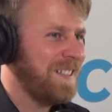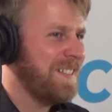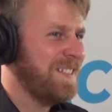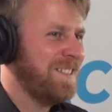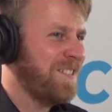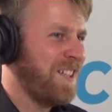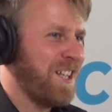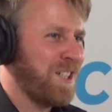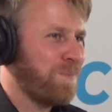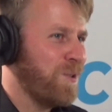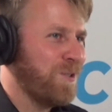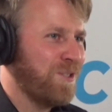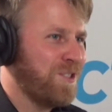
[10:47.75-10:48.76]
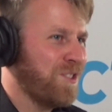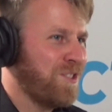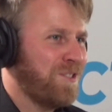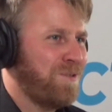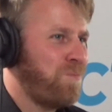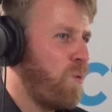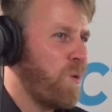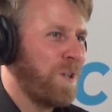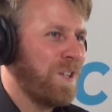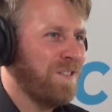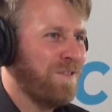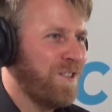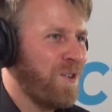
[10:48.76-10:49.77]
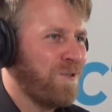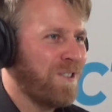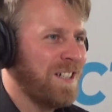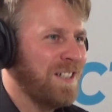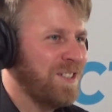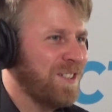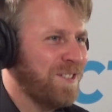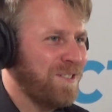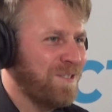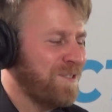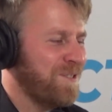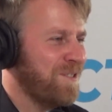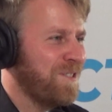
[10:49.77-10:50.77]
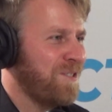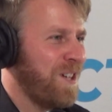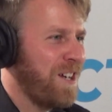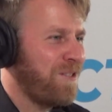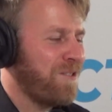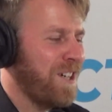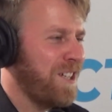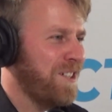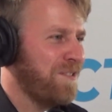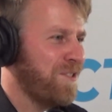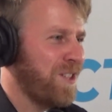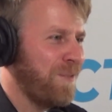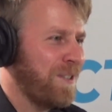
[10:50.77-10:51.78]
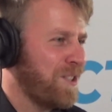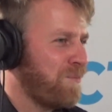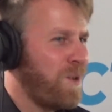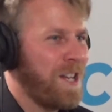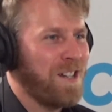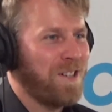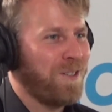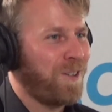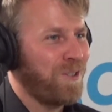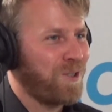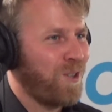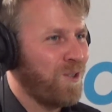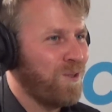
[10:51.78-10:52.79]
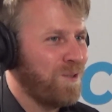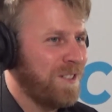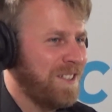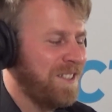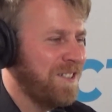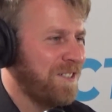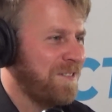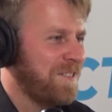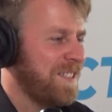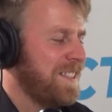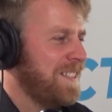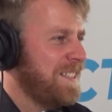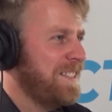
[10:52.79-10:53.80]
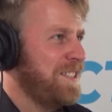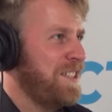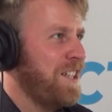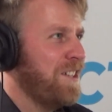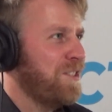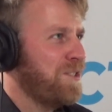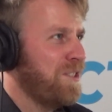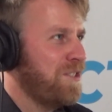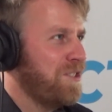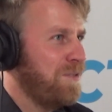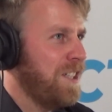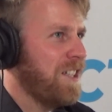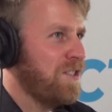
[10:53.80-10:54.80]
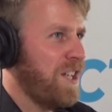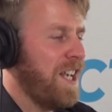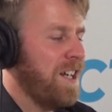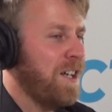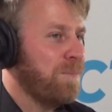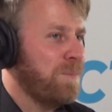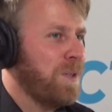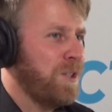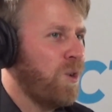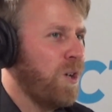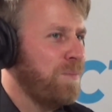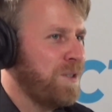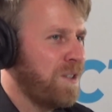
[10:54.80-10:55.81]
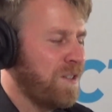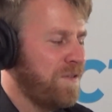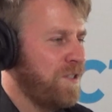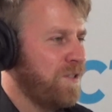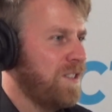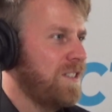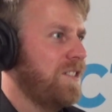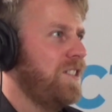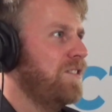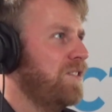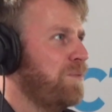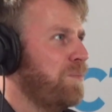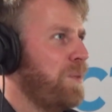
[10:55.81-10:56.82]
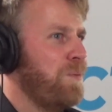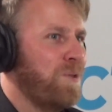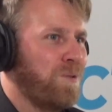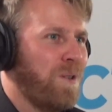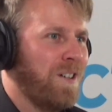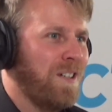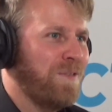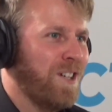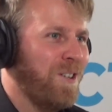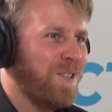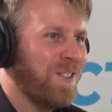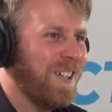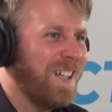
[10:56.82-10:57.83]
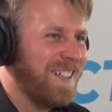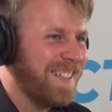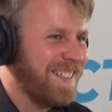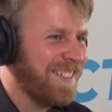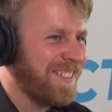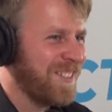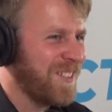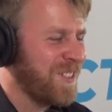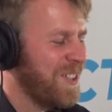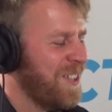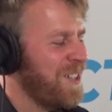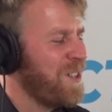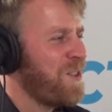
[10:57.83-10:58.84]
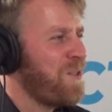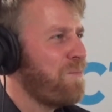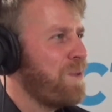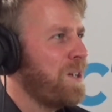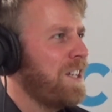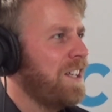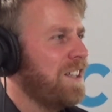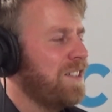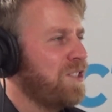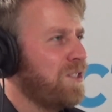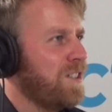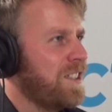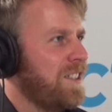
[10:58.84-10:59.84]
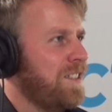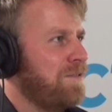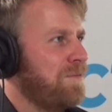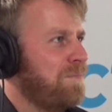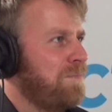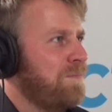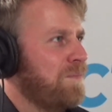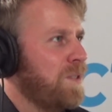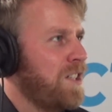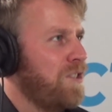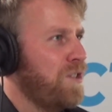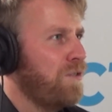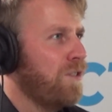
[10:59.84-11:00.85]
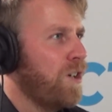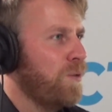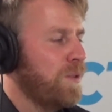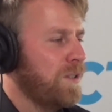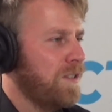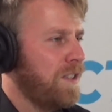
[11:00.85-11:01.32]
last person's just sworn at you for no reason, or had a crack at you for something that's way out of your control, and then it does add up at times. You kind of feel like, Jesus, people just won't leave you alone. But it's like as you grow, and the